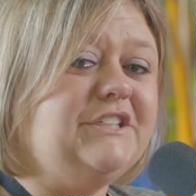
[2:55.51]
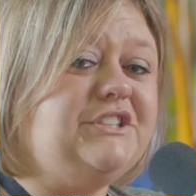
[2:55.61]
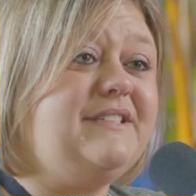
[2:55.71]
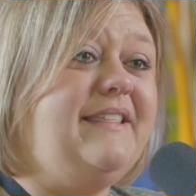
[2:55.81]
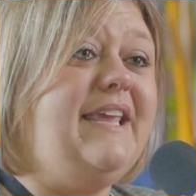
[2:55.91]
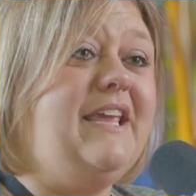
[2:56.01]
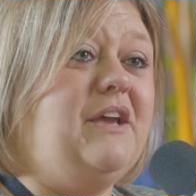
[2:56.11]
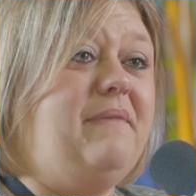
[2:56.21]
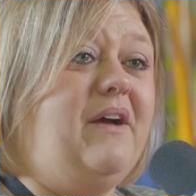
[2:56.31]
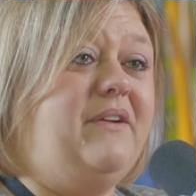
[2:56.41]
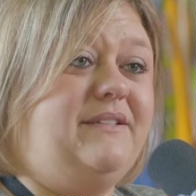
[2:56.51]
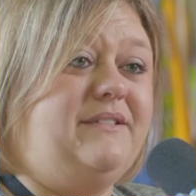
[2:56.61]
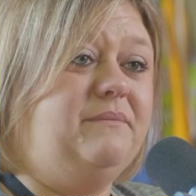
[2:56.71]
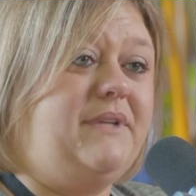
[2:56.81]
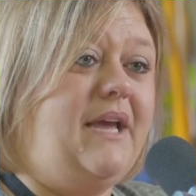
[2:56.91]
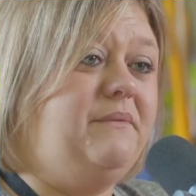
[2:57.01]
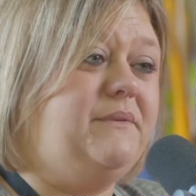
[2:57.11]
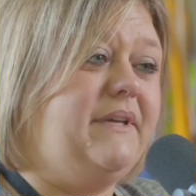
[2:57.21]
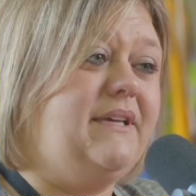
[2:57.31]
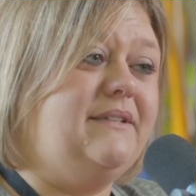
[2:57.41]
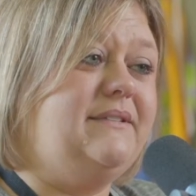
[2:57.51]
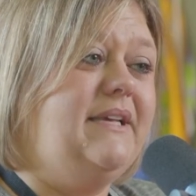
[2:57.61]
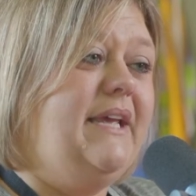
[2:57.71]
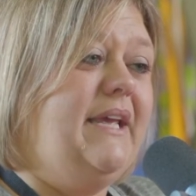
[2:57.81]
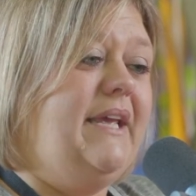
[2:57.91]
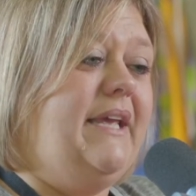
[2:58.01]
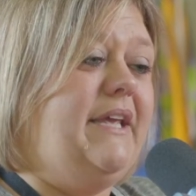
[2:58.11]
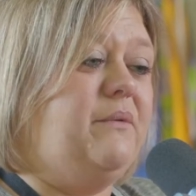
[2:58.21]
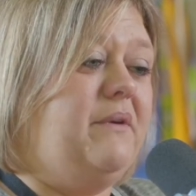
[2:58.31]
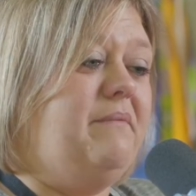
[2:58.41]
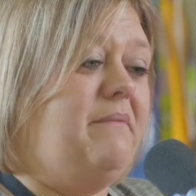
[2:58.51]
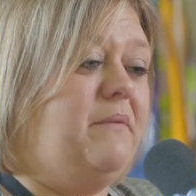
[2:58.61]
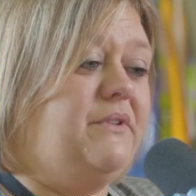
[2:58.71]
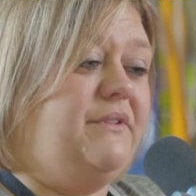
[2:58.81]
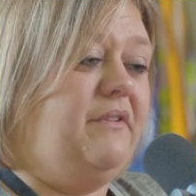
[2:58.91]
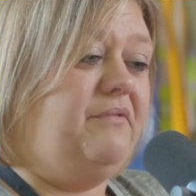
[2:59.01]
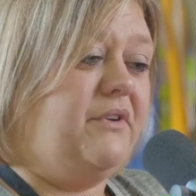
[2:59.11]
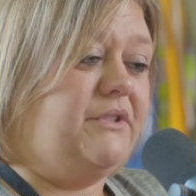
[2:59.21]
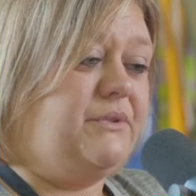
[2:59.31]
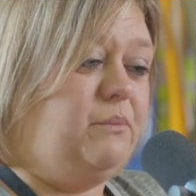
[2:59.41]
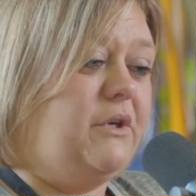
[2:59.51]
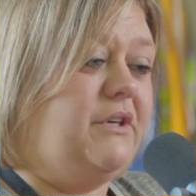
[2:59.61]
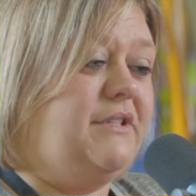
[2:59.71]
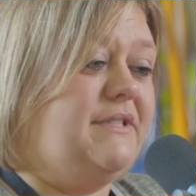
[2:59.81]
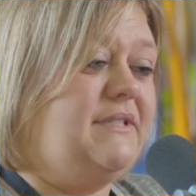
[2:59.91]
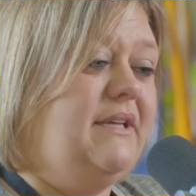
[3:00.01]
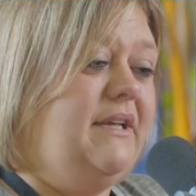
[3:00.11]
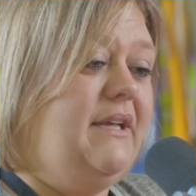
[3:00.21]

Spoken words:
just thinking about it sometimes, because he remembers the first words